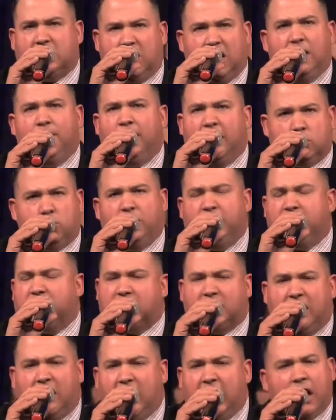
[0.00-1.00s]
team as we
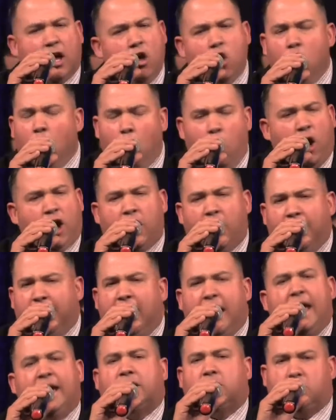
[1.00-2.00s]
sing. We're going
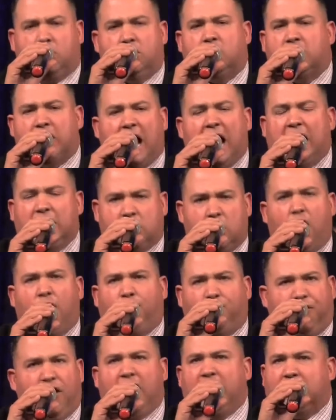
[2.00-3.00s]
to exercise our
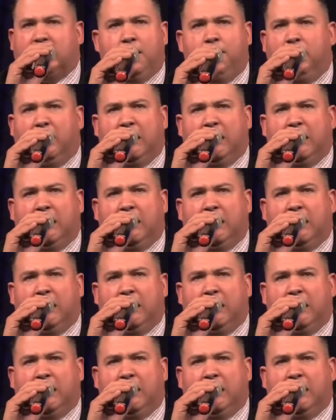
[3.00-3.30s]
faith and